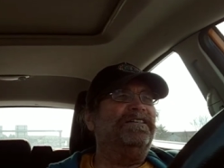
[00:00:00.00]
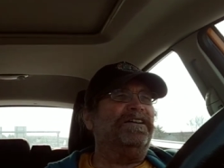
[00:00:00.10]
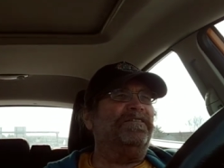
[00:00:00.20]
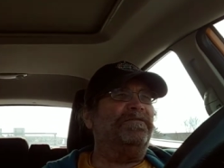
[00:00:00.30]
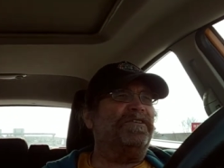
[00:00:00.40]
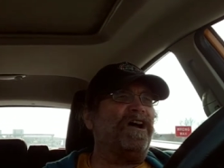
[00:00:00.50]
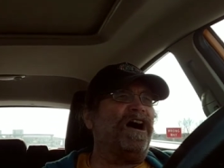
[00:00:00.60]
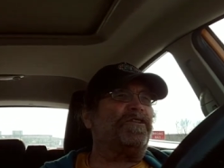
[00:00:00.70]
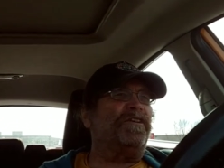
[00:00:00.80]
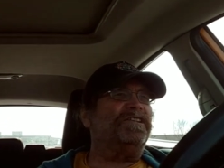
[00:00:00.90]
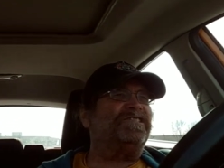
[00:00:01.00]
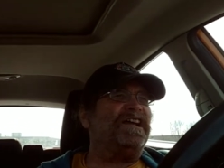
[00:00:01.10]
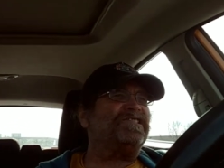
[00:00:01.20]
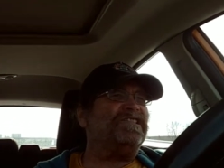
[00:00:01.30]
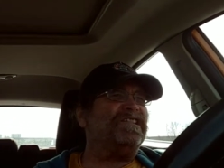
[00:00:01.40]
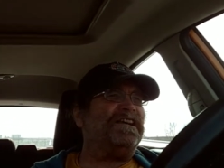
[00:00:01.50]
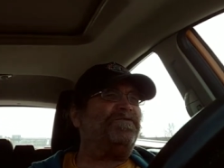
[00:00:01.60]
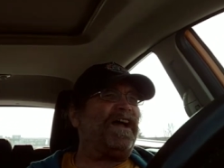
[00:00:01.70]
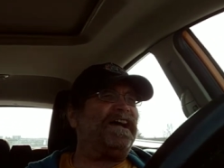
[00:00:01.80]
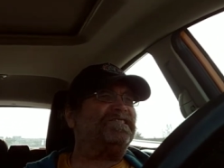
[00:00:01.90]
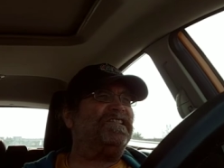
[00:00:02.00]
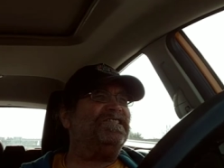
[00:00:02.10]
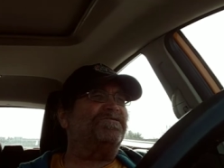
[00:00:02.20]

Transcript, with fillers: the, the authorization to get vaccines